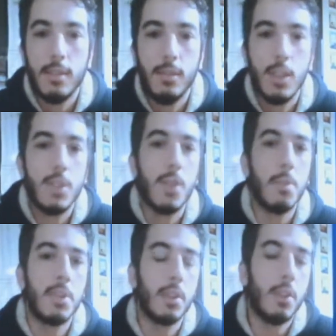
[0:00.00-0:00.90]
this
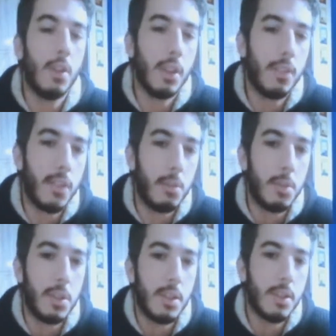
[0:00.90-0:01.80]
film is not only a
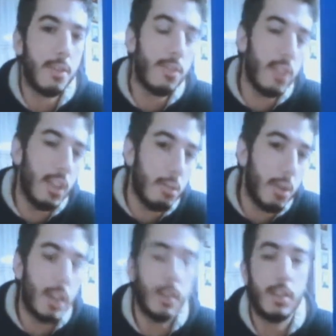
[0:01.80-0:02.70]
film. It's a
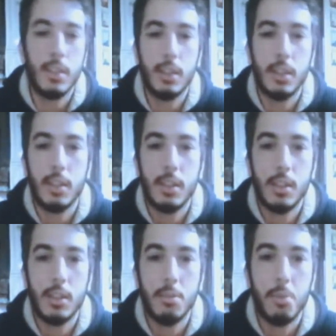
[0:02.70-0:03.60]
film and
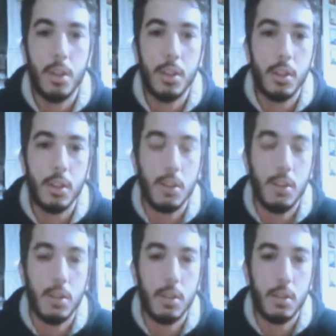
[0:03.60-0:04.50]
a
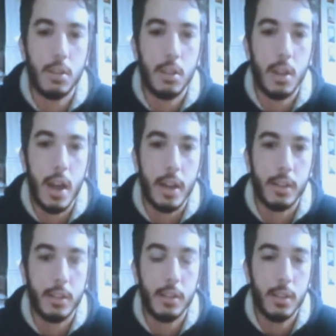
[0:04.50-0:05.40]
political
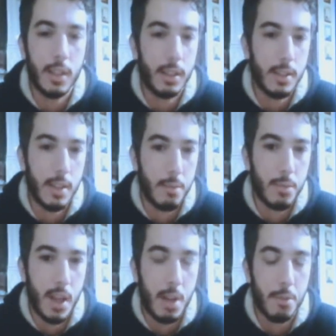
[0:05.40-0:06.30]
act at the same
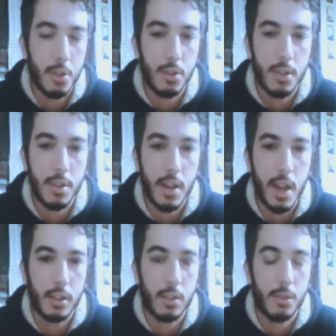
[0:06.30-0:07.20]
time. You know, it is an
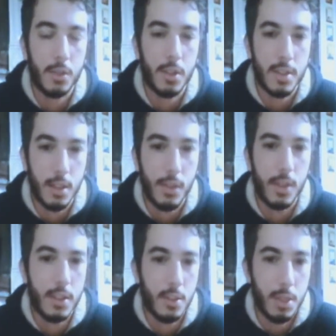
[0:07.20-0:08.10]
act of civil
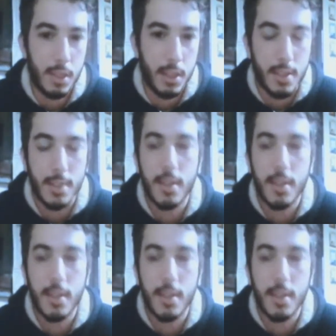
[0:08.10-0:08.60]
disobedience.